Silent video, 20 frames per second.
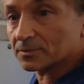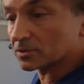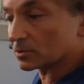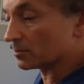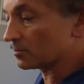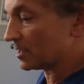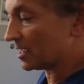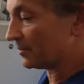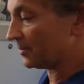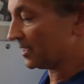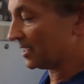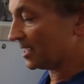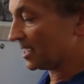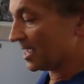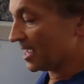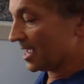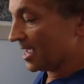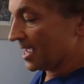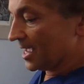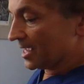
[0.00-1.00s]
So maybe
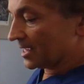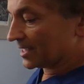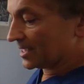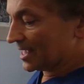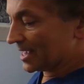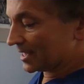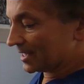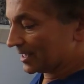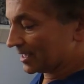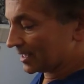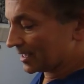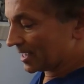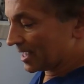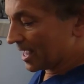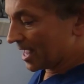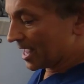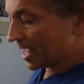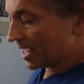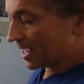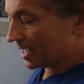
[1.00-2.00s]
getting
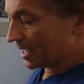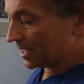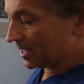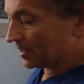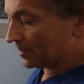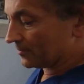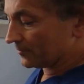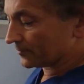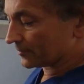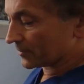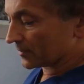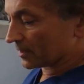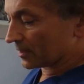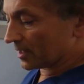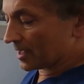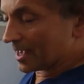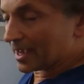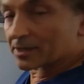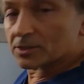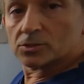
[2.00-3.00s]
a
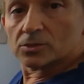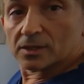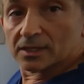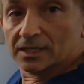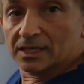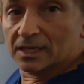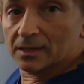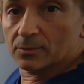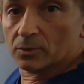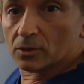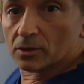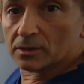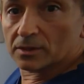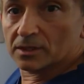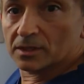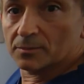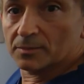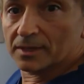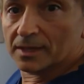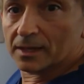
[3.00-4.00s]
extra keyboard
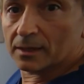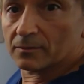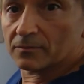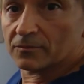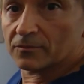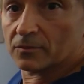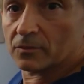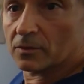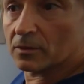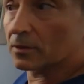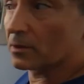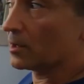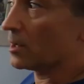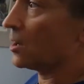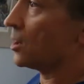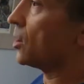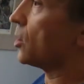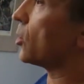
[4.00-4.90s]
could be helpful,